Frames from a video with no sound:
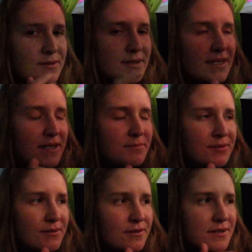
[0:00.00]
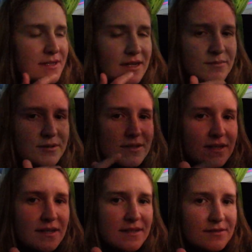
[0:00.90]
But when I
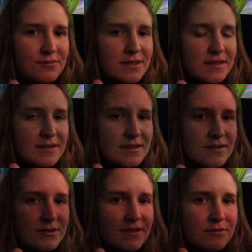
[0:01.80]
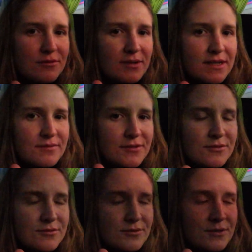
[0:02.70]
booked last week, there were still quite a
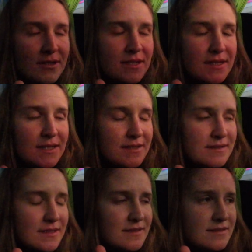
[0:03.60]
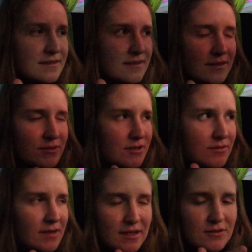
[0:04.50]
few seats. There were
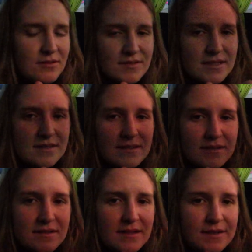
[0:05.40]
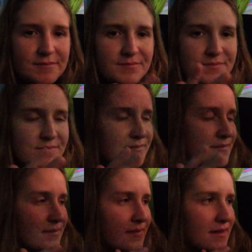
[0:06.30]
a lot of seats
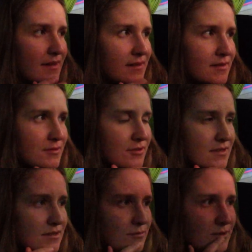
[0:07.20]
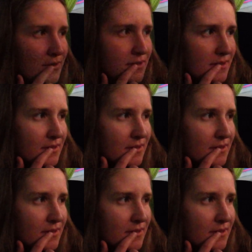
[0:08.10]
that we could still book.